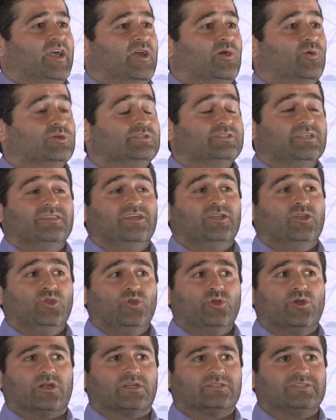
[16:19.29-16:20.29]
It was in the
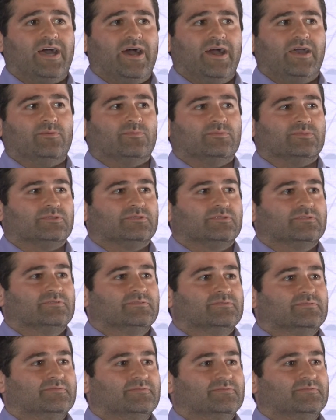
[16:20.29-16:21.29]
New York Times,
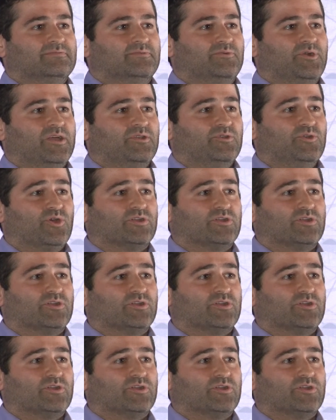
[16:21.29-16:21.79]
right?